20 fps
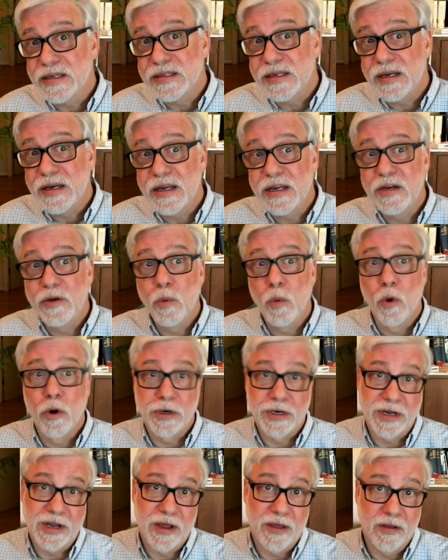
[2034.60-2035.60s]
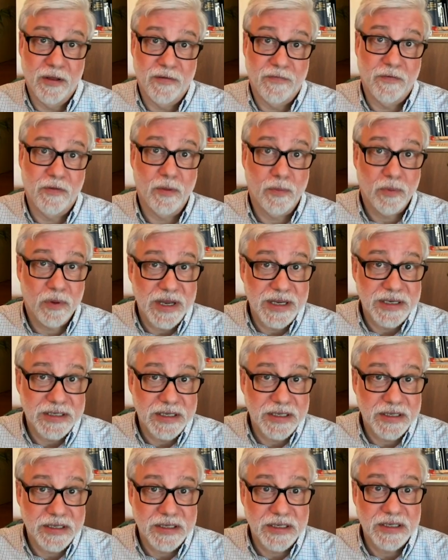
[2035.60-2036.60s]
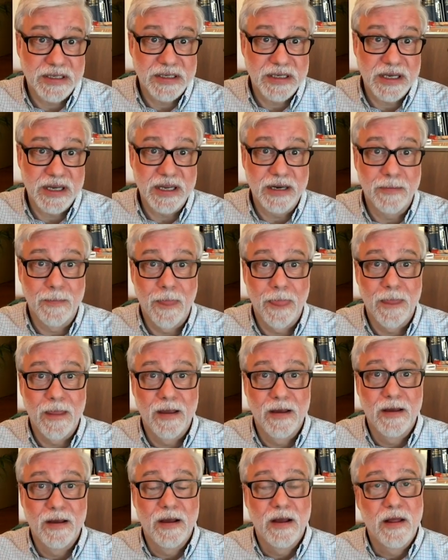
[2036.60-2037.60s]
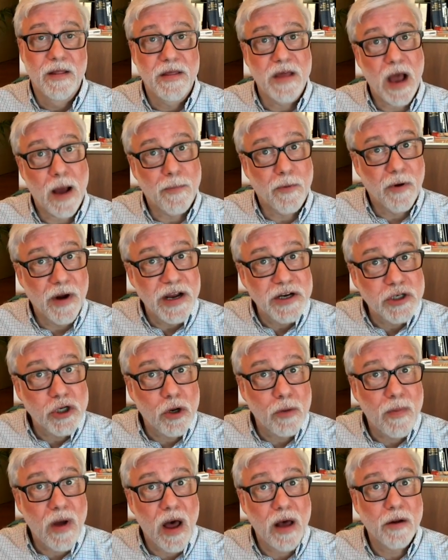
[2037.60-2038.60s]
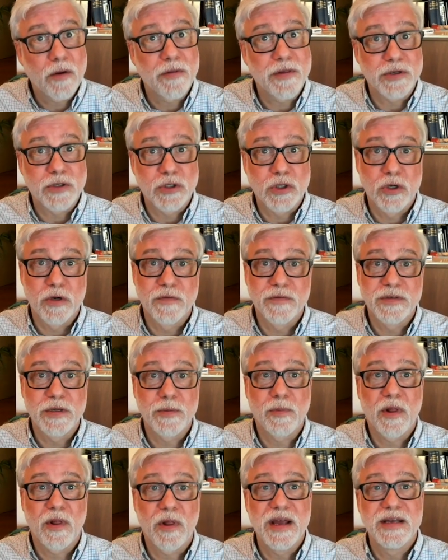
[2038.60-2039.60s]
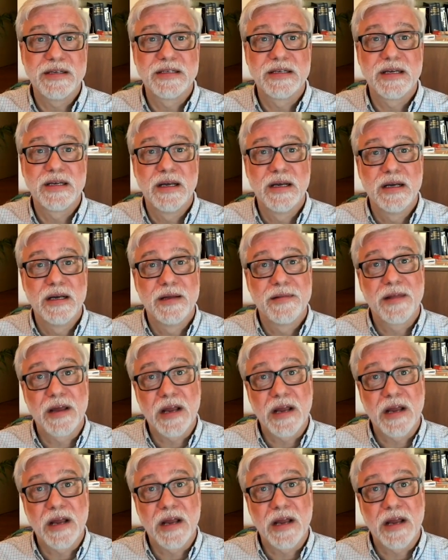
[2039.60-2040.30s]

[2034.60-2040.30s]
that need to work together for the place to succeed: the operational model that serves the place, the